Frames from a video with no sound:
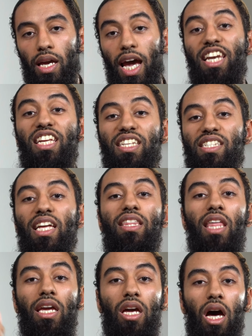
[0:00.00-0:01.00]
And he said
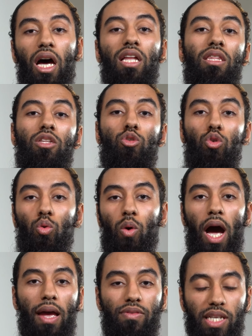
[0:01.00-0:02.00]
that he heard the 2
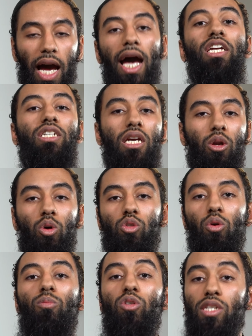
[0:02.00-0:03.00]
wives, Aisha and
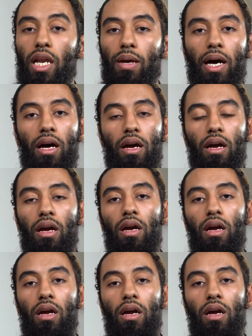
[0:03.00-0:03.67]
also Salama,